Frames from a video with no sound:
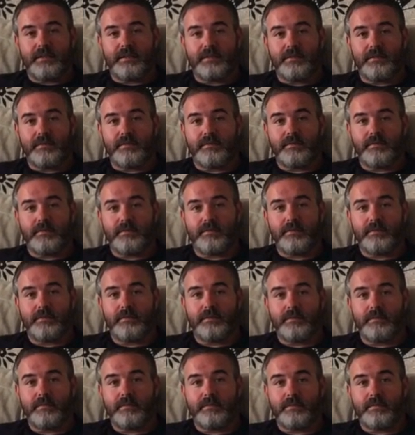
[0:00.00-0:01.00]

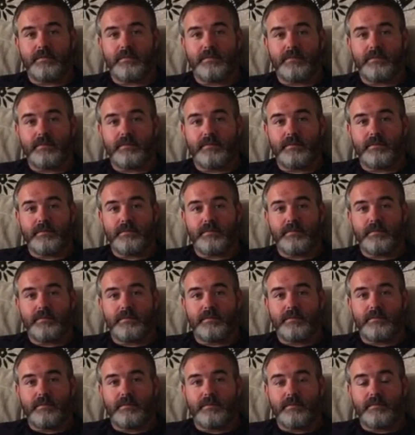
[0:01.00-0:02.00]

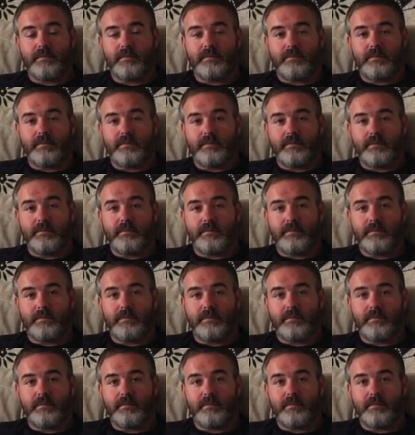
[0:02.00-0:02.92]
Nothing is said.